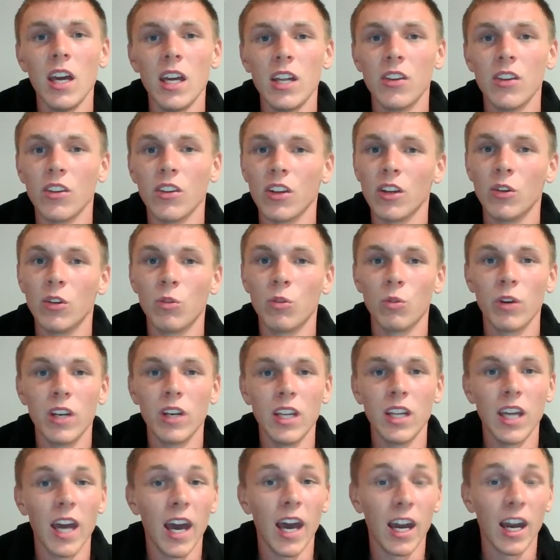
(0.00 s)
It is a
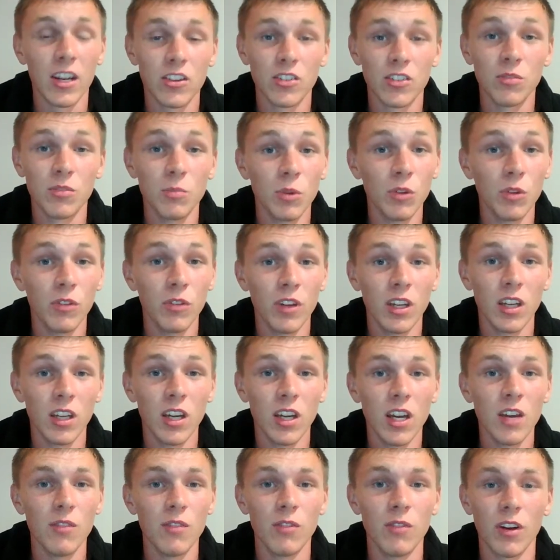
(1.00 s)
gritty action movie,
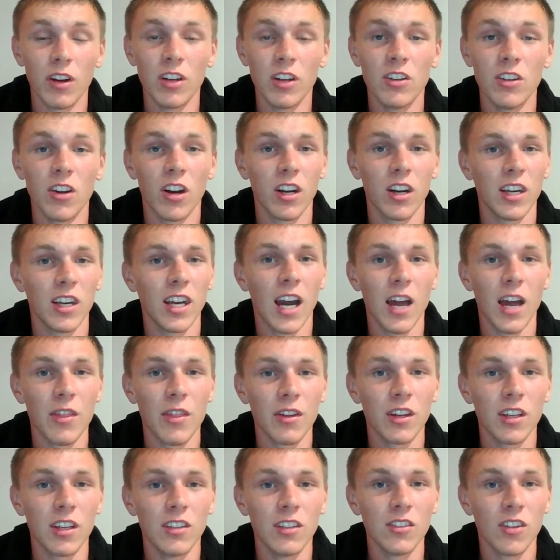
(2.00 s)
very dark
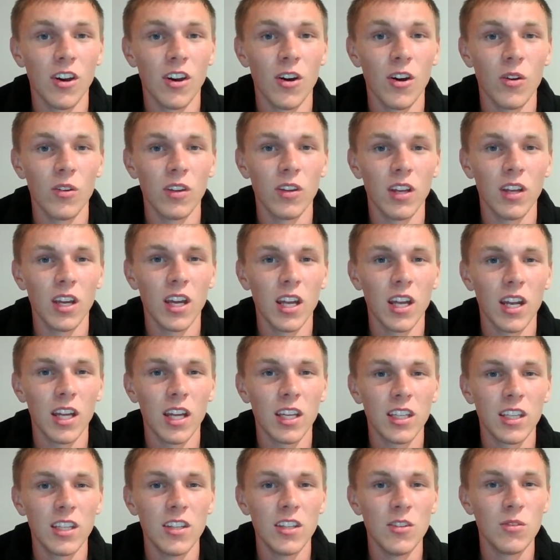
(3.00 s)
gothic in tone, and I
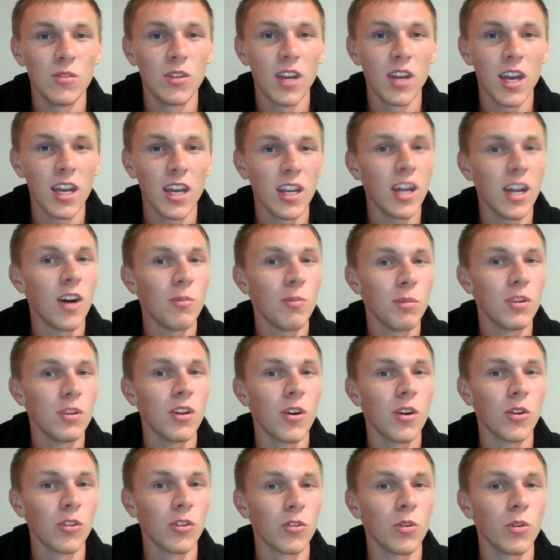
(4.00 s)
can't help but
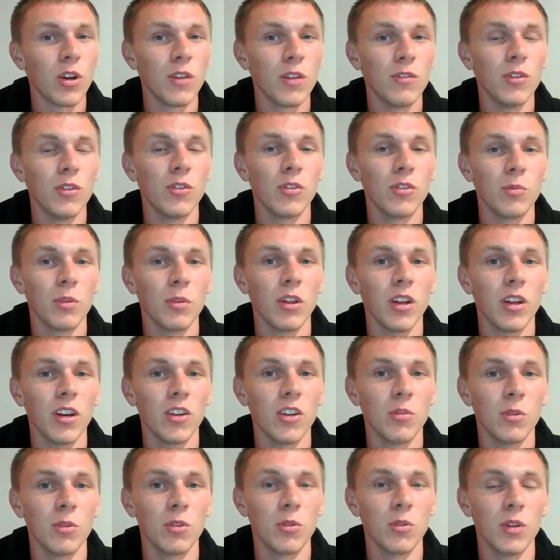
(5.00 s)
notice quite a few
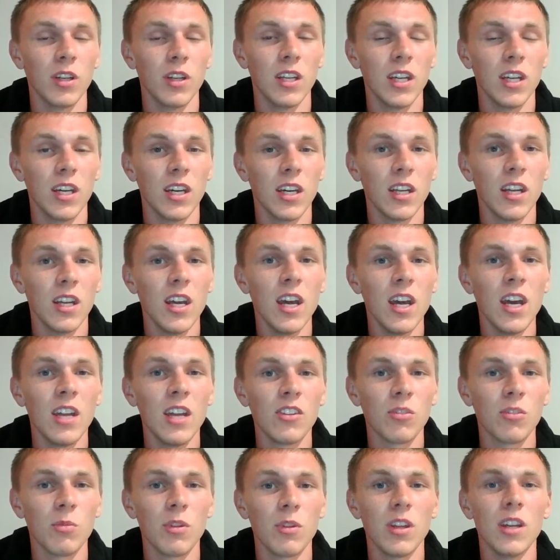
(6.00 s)
similarities between it,
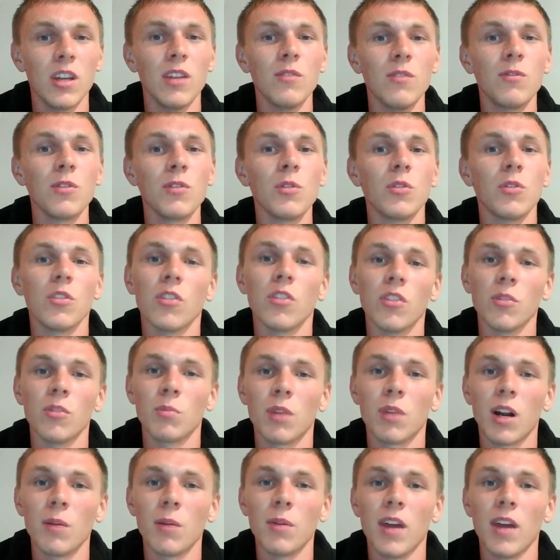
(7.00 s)
some of the influences it
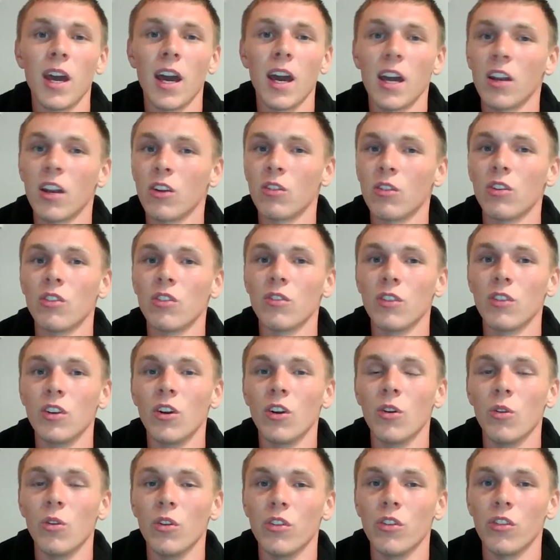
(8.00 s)
probably had in Christopher
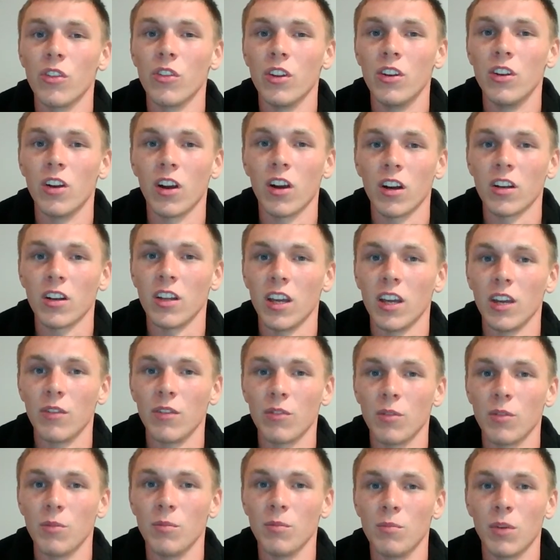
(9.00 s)
Nolan's The Dark Knight from